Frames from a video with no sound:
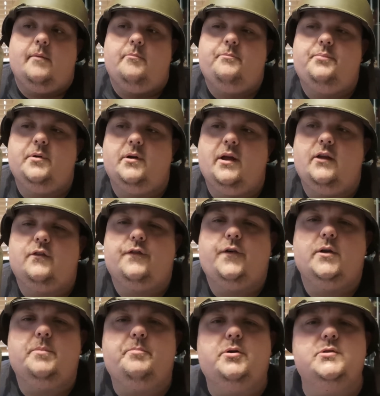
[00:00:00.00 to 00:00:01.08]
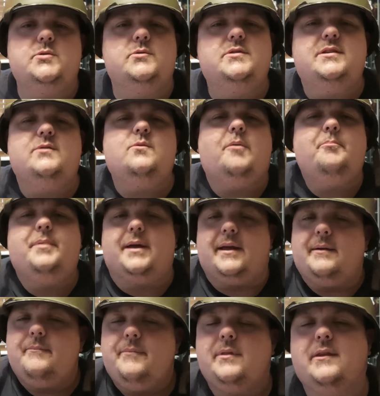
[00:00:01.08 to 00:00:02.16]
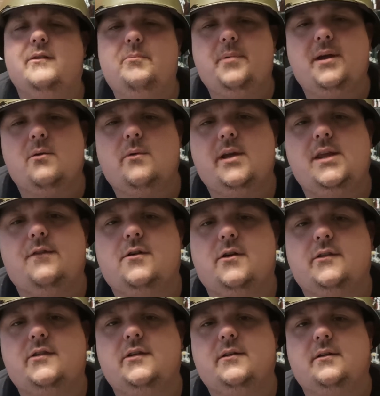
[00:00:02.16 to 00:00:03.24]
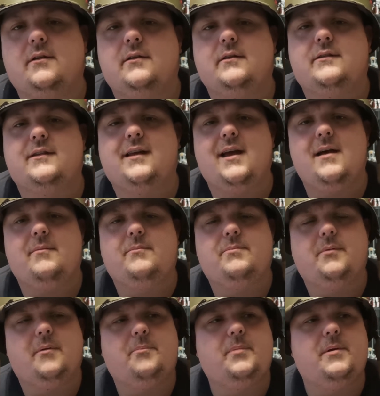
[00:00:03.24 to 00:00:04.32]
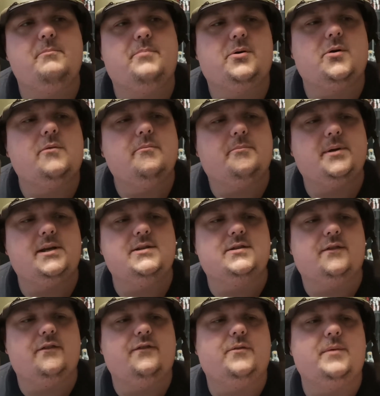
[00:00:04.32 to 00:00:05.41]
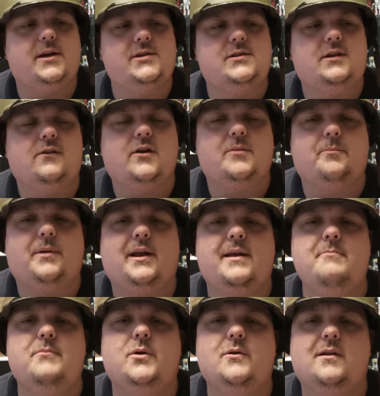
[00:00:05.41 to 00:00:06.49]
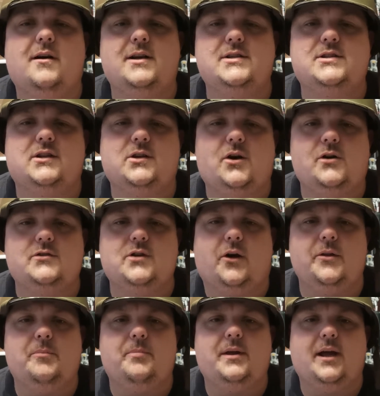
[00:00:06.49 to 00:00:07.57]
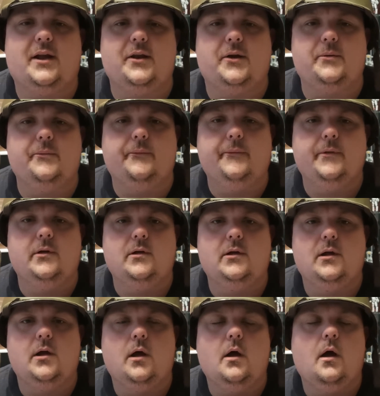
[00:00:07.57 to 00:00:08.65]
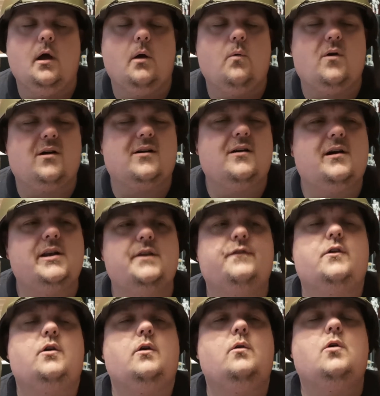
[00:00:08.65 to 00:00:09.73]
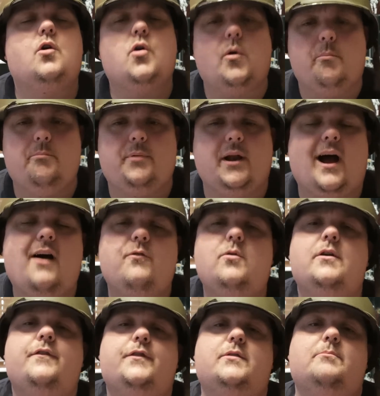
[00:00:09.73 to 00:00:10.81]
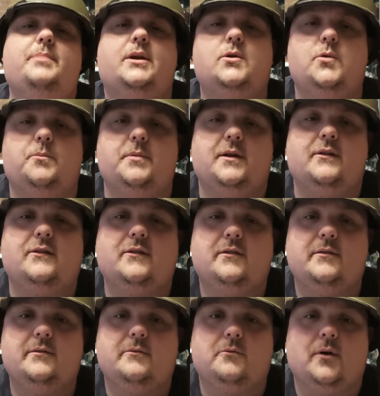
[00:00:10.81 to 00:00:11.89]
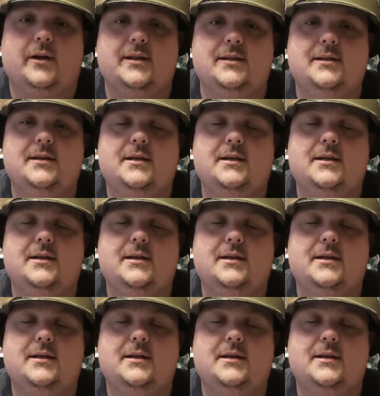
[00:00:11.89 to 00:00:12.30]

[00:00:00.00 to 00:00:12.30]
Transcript: But it's full of puzzles. There's a bit where you've got to get an important piece of information, you've got to play Moonlight Sonata on the piano. What kind of company? I've worked for some big companies, right?